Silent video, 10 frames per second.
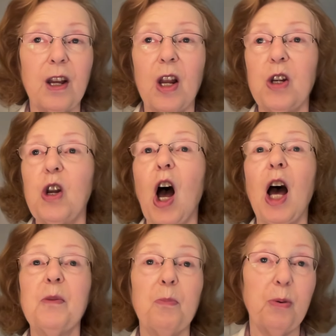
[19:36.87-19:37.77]

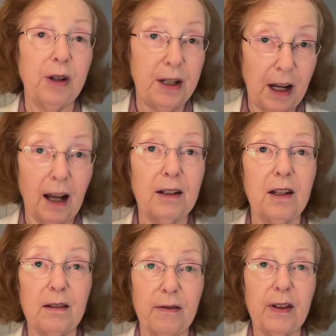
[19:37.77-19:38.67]

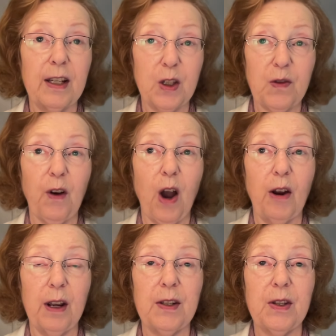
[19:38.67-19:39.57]
non-productive as far
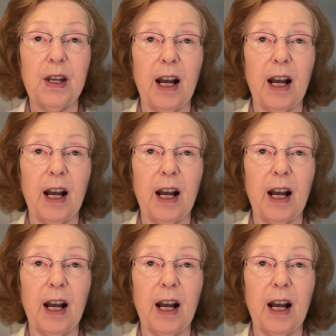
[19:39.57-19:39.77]
as